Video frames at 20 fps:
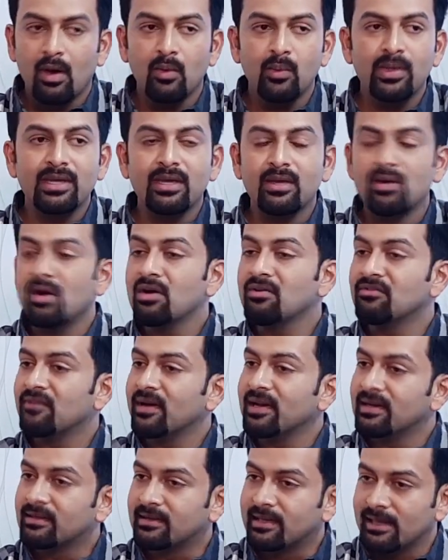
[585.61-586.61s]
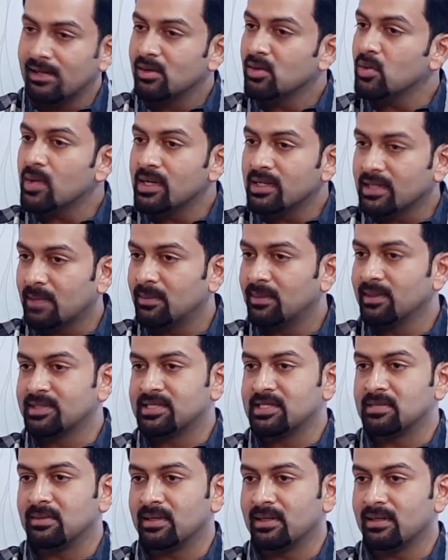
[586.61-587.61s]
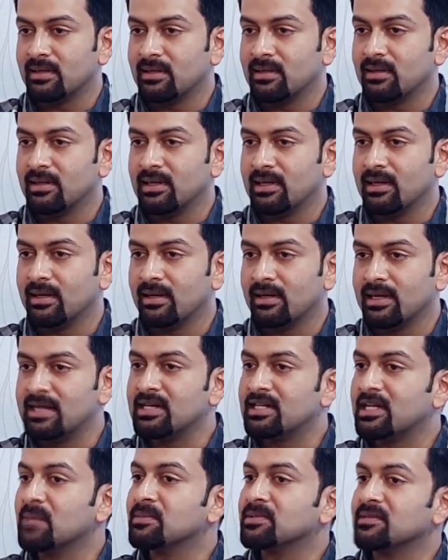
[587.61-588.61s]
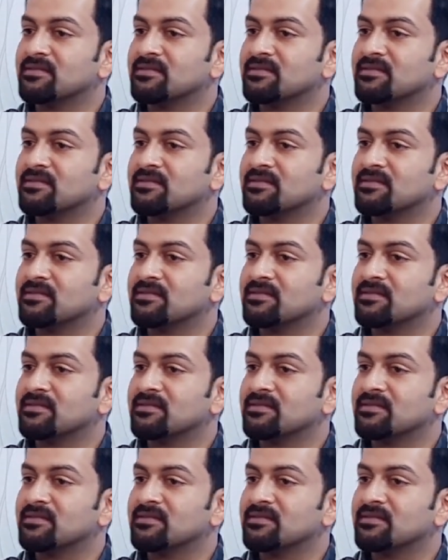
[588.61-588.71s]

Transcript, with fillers: or we cannot fight Telugu and Tamil cinema. uh, in terms of